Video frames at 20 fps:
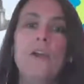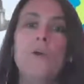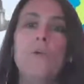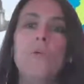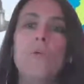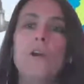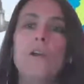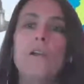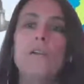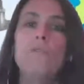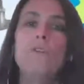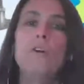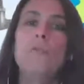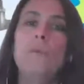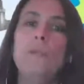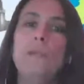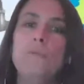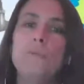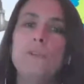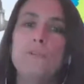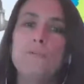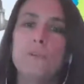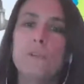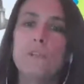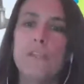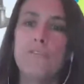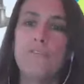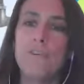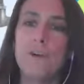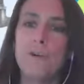where nobody was
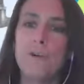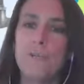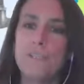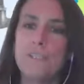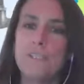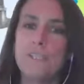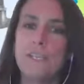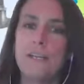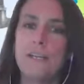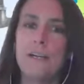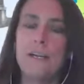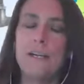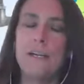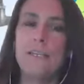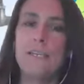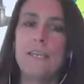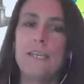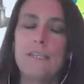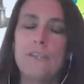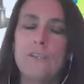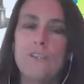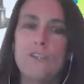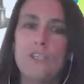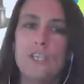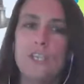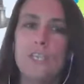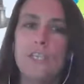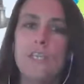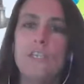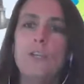really focusing on
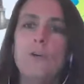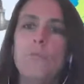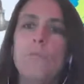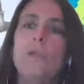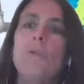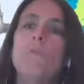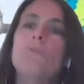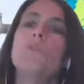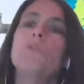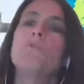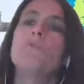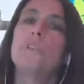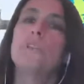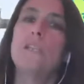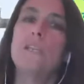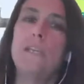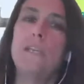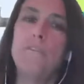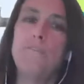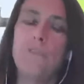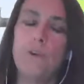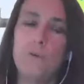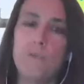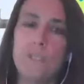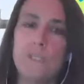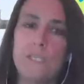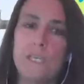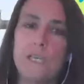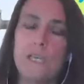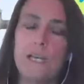energy and nobody was really
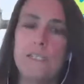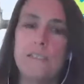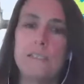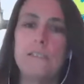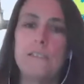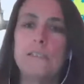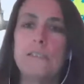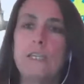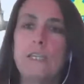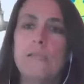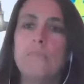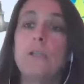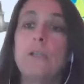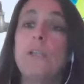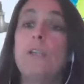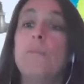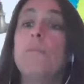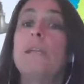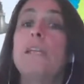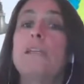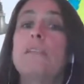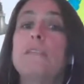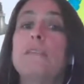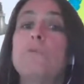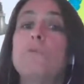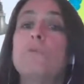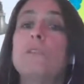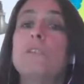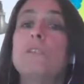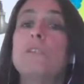focusing on sustainability because
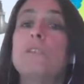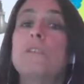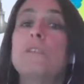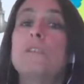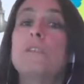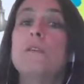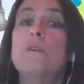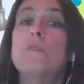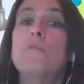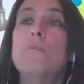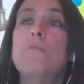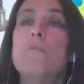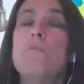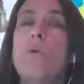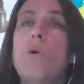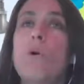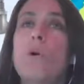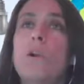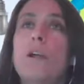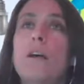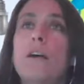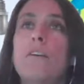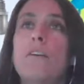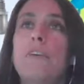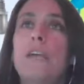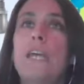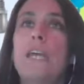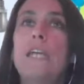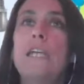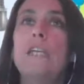it was more of
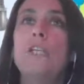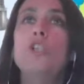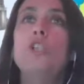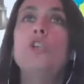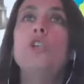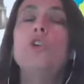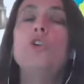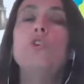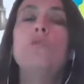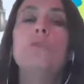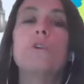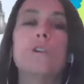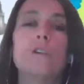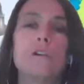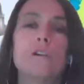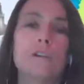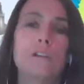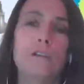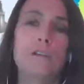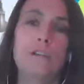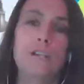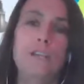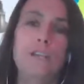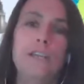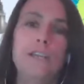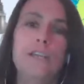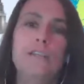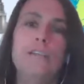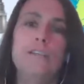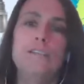a newer
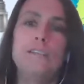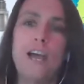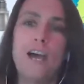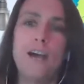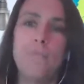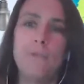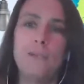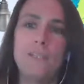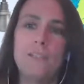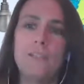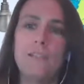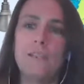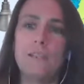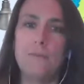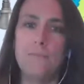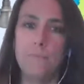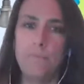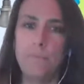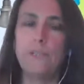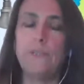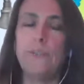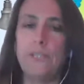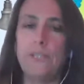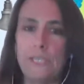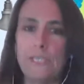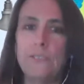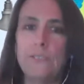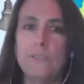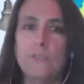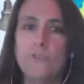topic to the building
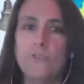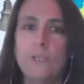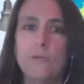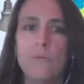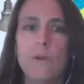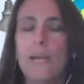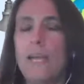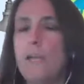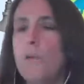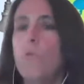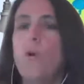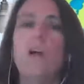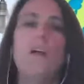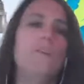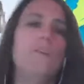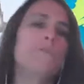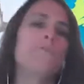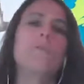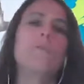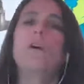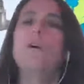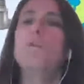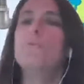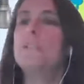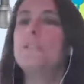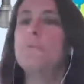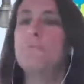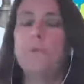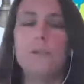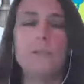industry, right? Walls were
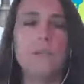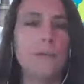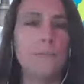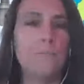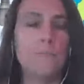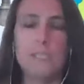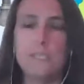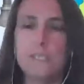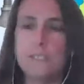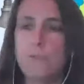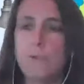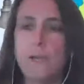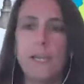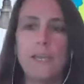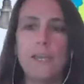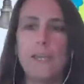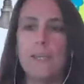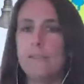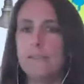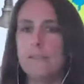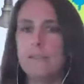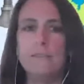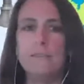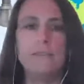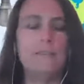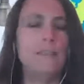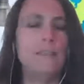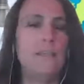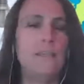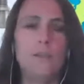always put up this way and,
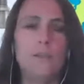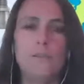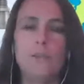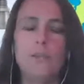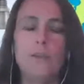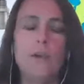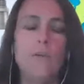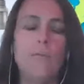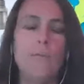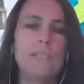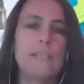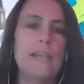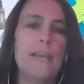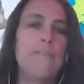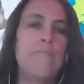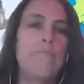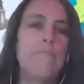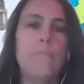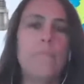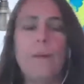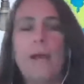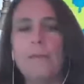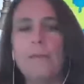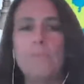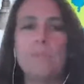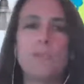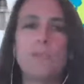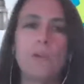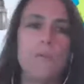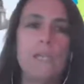you always have
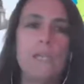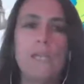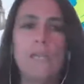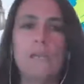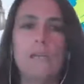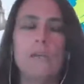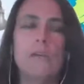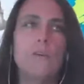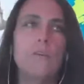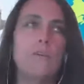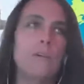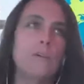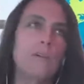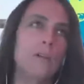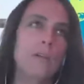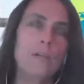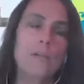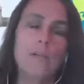pipes going here or,